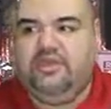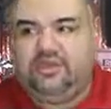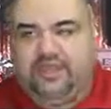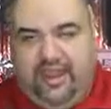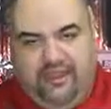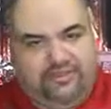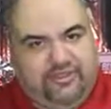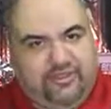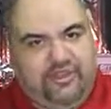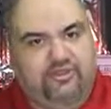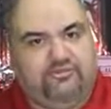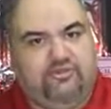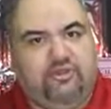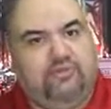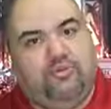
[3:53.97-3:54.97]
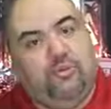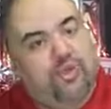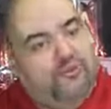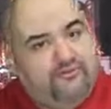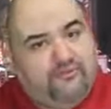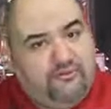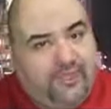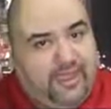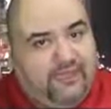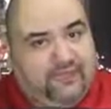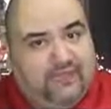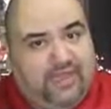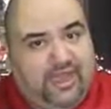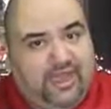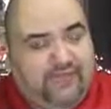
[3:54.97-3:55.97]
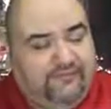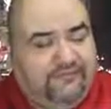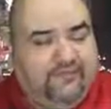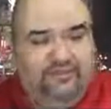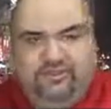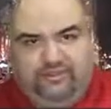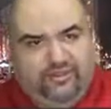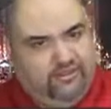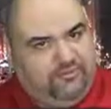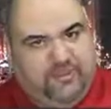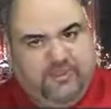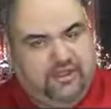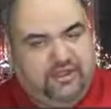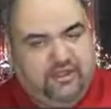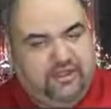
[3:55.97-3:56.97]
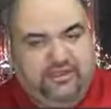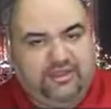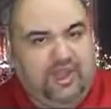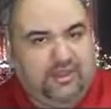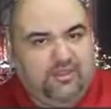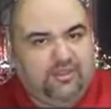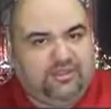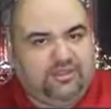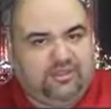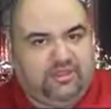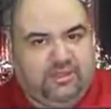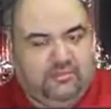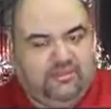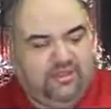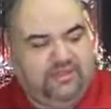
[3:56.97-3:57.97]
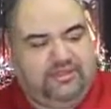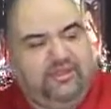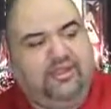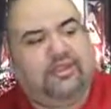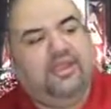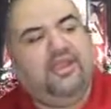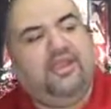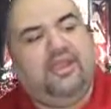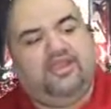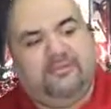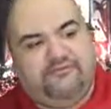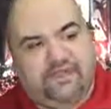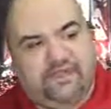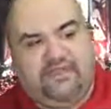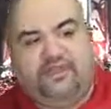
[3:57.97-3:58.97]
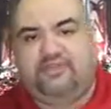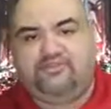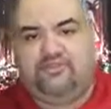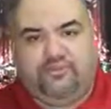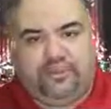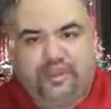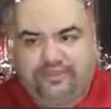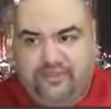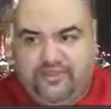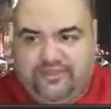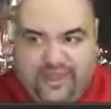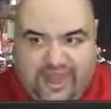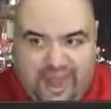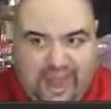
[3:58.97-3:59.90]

Gareth and his group, whoever remains alive, because there's people that are going to die once the zombies get there, and then Rick and his group. And I think that